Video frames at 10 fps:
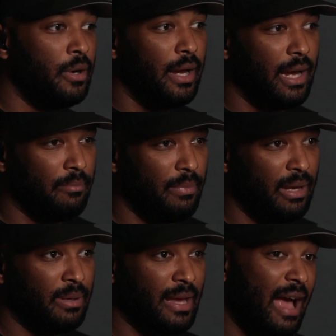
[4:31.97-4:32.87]
and
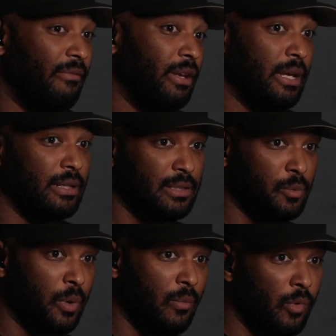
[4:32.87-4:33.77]
maybe having kids is
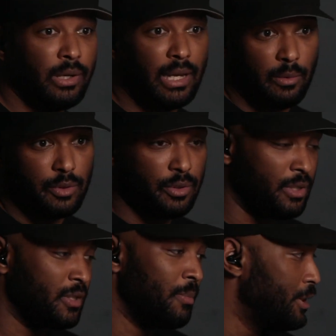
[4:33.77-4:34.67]
what I want, like what you
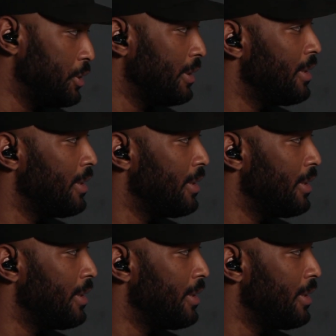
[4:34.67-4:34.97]
just mentioned.